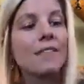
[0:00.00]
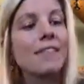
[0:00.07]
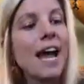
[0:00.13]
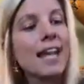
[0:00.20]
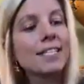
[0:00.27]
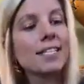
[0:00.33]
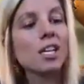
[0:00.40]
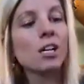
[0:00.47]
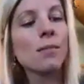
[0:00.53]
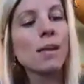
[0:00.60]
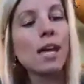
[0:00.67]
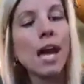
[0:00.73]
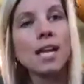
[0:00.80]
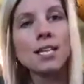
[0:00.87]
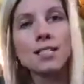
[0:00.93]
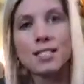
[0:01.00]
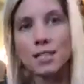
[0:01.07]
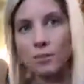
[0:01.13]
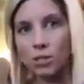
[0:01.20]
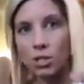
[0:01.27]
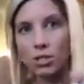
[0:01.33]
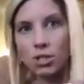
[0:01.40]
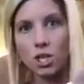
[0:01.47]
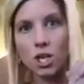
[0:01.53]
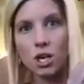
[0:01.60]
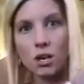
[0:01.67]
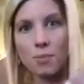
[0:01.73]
That's going to be kind of similar to your